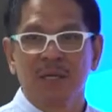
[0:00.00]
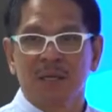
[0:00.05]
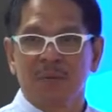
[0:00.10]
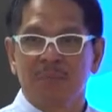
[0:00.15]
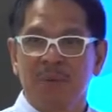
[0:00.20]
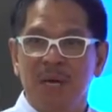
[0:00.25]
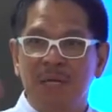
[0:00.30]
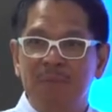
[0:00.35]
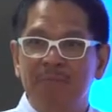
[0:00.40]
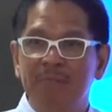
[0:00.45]

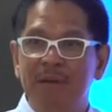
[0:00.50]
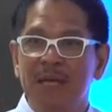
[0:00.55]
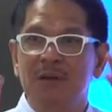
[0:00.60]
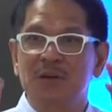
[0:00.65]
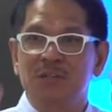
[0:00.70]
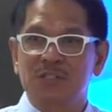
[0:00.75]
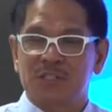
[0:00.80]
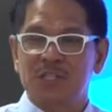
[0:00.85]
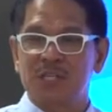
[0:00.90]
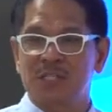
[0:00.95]
but be
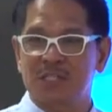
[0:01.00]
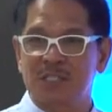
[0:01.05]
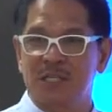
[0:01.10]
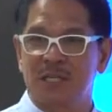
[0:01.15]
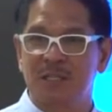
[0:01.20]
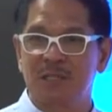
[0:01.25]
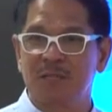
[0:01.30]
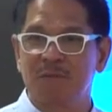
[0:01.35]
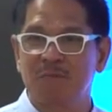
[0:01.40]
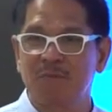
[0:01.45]

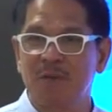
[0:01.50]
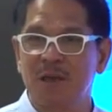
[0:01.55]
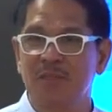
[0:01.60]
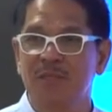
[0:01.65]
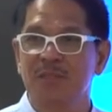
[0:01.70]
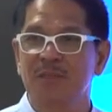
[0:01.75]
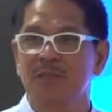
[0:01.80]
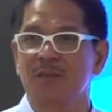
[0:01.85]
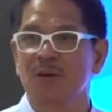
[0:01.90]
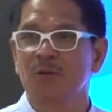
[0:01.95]
consistent
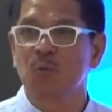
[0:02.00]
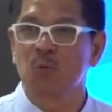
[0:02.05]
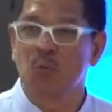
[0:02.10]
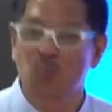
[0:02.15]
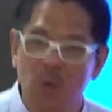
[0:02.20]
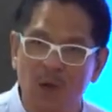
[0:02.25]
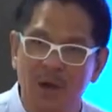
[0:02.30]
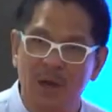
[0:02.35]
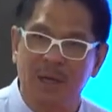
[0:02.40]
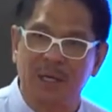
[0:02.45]
with your
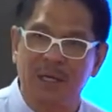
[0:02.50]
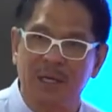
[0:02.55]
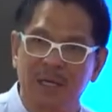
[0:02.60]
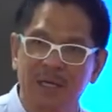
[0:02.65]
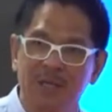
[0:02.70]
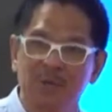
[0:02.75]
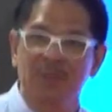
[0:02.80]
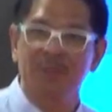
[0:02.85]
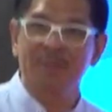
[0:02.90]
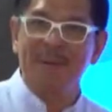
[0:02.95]
work. Are
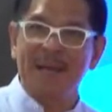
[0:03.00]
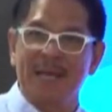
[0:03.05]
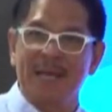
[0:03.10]
you with me?